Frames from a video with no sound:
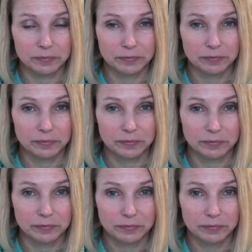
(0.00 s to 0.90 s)

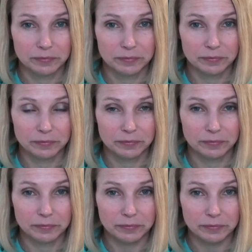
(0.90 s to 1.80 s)

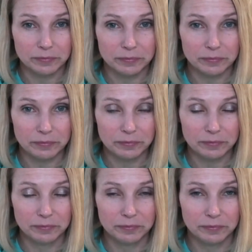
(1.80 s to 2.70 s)

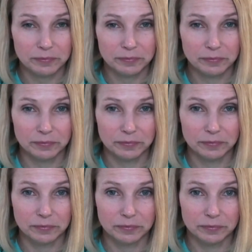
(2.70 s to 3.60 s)

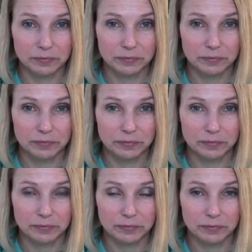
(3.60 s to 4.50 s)

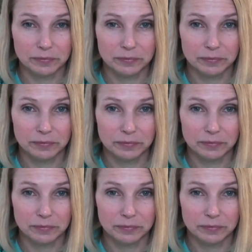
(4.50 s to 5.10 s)
No words are spoken by the person on screen.